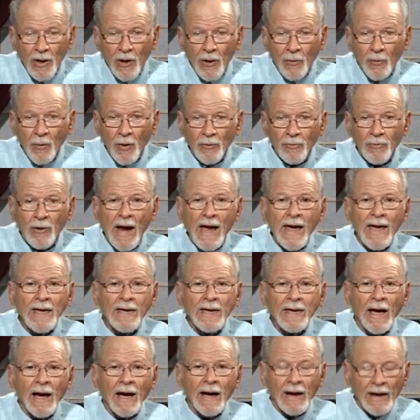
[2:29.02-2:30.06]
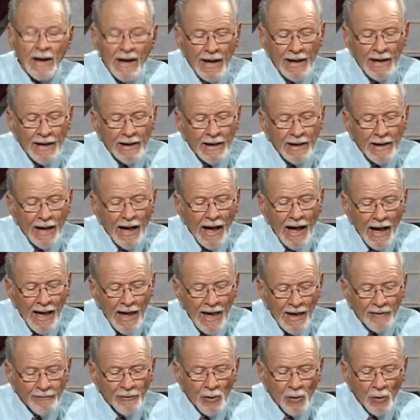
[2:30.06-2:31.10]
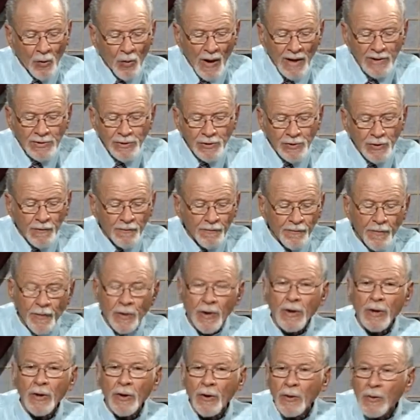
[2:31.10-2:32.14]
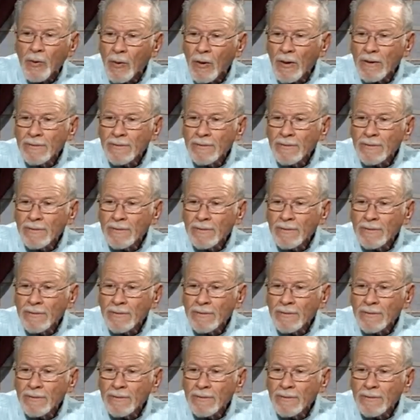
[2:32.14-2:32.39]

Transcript: Well, Ray, uh, I have a question for you.